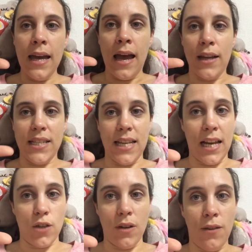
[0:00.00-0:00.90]
and they
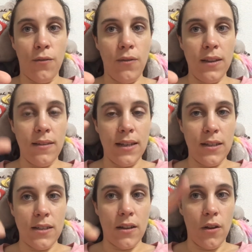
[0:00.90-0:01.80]
actually fit in
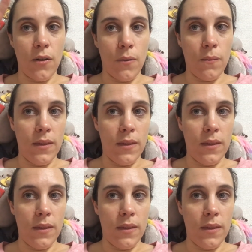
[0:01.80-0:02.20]
the